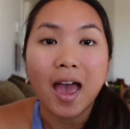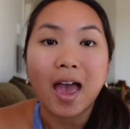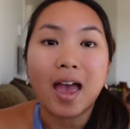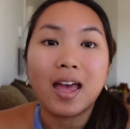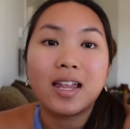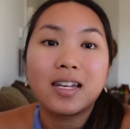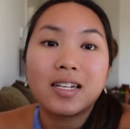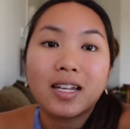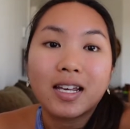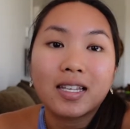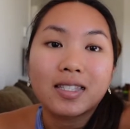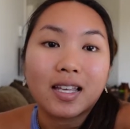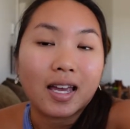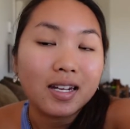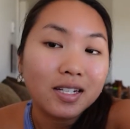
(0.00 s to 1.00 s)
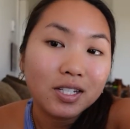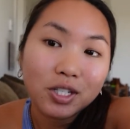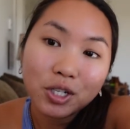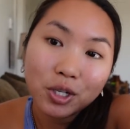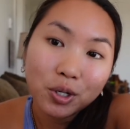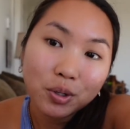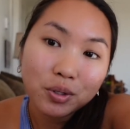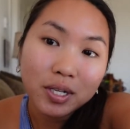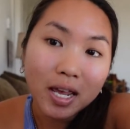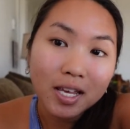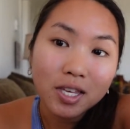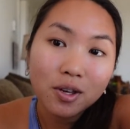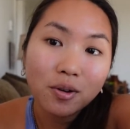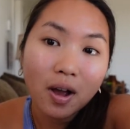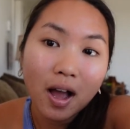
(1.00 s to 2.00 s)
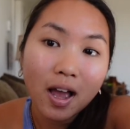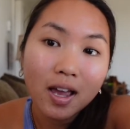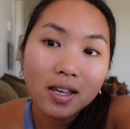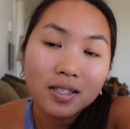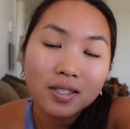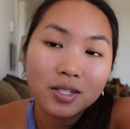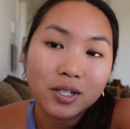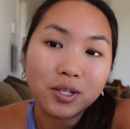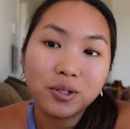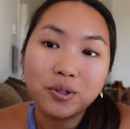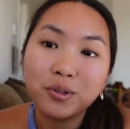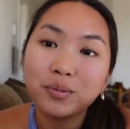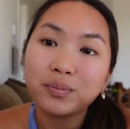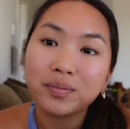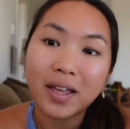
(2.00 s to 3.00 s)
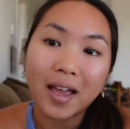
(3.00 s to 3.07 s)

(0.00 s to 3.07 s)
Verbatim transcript: and excited to take you guys to